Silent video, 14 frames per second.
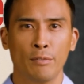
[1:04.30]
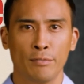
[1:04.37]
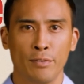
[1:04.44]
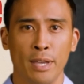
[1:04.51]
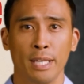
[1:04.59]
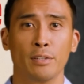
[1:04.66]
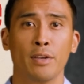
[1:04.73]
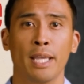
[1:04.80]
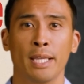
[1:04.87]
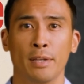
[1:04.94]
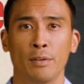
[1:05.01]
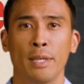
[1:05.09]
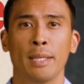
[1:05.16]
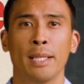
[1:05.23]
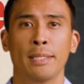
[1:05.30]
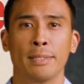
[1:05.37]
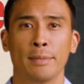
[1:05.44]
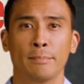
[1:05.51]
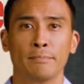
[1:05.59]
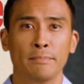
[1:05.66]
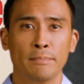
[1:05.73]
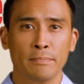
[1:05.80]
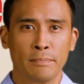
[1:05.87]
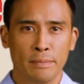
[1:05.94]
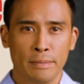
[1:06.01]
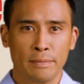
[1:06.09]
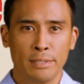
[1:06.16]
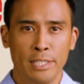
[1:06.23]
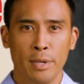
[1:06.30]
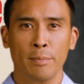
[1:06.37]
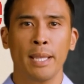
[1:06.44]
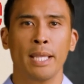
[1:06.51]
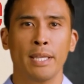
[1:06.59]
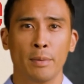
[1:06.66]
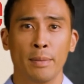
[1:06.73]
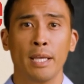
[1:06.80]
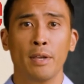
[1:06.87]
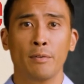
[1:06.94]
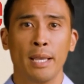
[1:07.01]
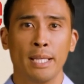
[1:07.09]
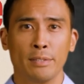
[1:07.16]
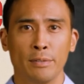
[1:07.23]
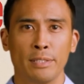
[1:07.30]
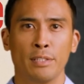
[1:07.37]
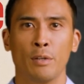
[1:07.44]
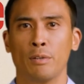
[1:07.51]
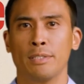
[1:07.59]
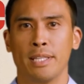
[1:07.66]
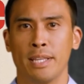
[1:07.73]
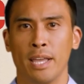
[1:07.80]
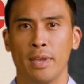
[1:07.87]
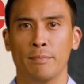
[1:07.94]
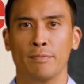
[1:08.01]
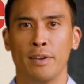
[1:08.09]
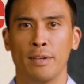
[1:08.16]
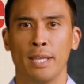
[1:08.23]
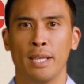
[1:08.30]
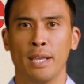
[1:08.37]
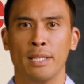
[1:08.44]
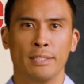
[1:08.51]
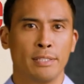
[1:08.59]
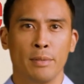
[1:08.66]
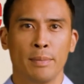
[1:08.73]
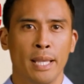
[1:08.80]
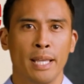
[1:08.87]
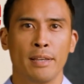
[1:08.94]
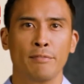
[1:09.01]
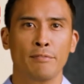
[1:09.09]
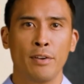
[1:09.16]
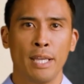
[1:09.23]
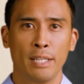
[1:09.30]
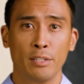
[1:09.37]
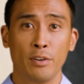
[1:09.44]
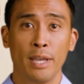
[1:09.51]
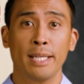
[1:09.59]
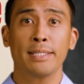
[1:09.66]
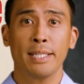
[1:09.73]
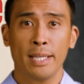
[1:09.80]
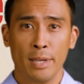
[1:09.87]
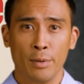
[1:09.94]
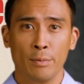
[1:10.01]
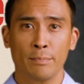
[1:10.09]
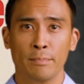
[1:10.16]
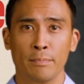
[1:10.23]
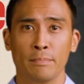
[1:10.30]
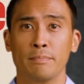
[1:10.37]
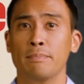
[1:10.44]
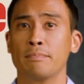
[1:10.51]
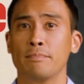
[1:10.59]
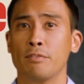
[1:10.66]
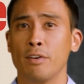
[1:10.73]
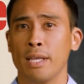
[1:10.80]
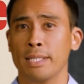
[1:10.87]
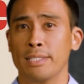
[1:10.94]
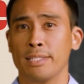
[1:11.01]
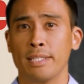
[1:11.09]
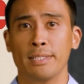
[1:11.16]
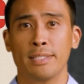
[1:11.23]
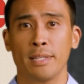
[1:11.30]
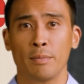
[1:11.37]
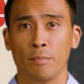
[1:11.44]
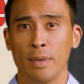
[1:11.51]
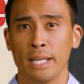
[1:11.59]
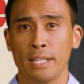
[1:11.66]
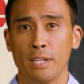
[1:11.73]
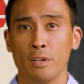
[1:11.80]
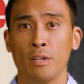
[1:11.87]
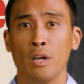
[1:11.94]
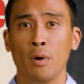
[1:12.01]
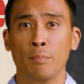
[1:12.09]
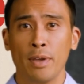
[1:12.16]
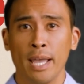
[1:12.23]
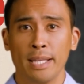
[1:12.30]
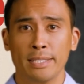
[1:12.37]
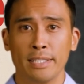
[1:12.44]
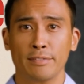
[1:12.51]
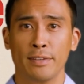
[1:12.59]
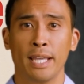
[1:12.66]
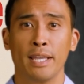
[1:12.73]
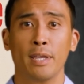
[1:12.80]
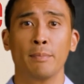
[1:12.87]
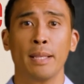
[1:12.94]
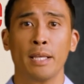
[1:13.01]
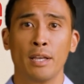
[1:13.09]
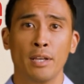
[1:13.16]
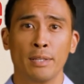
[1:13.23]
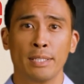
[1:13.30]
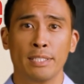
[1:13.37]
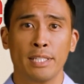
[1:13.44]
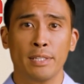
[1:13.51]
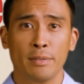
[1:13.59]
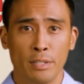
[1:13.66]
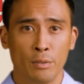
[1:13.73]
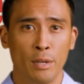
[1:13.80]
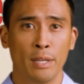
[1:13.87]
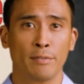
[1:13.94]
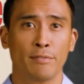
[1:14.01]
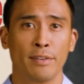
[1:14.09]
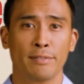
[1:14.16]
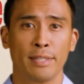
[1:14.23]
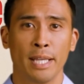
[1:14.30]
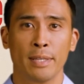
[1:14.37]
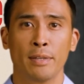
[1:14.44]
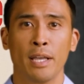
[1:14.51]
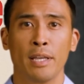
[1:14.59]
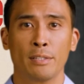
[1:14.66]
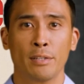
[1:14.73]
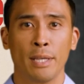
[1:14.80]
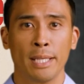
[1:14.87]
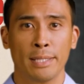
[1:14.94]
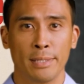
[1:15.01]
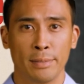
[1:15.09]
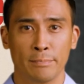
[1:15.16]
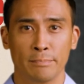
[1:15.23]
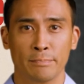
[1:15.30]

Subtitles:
Free Trade Agreement. Some economic arrangements also come very close to being a free trade deal. For instance, Regional Comprehensive Economic Partnership between 15 countries.